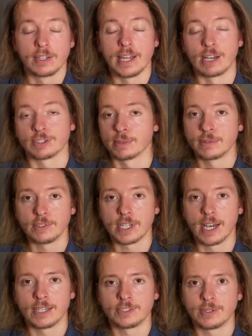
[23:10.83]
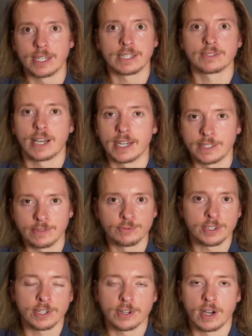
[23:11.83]
Now, some of you guys, you get anxiety from
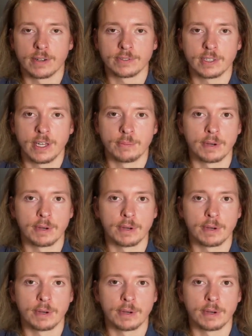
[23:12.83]
drinking coffee.